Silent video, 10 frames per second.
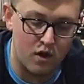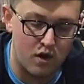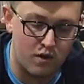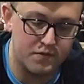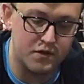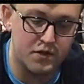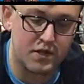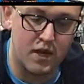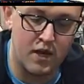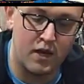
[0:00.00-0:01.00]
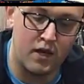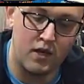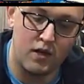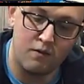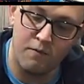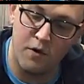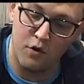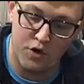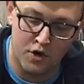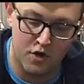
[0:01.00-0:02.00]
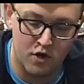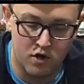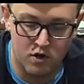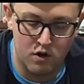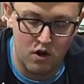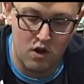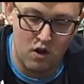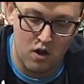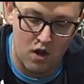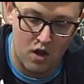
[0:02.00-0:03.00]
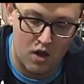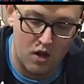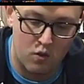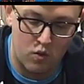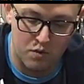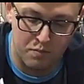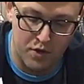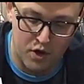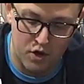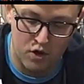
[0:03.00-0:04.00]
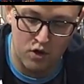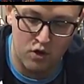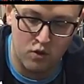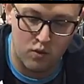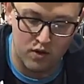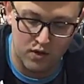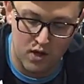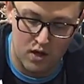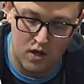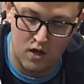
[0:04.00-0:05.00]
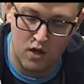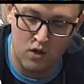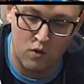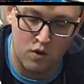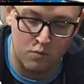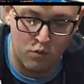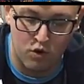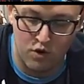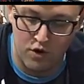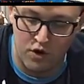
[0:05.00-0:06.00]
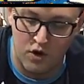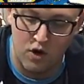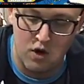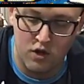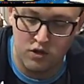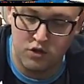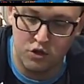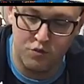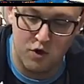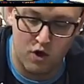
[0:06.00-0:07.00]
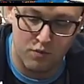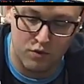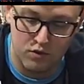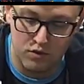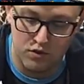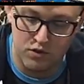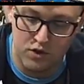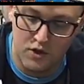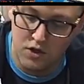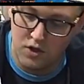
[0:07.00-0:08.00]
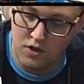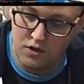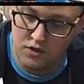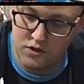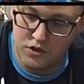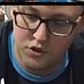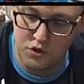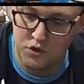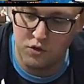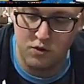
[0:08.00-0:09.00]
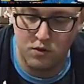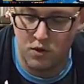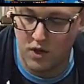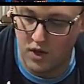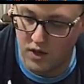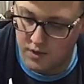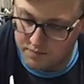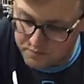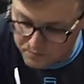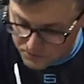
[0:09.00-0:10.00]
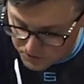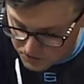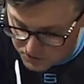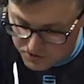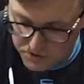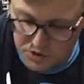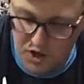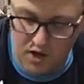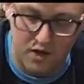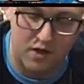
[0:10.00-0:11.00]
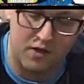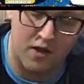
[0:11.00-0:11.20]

Off to the side, Invoker, 1 Bow, 1 Kong, 1 Mortar, 2 Broad Bulls, 2 Chocolate